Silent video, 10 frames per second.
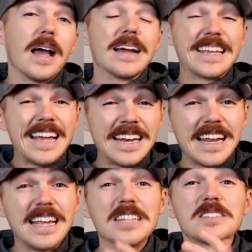Again,
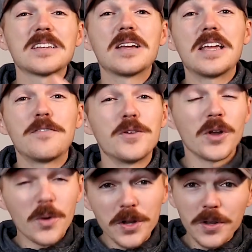it's if you
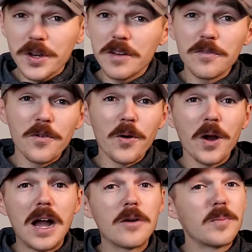know what you're looking
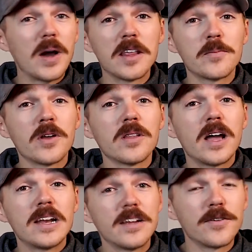for, I would buy them online.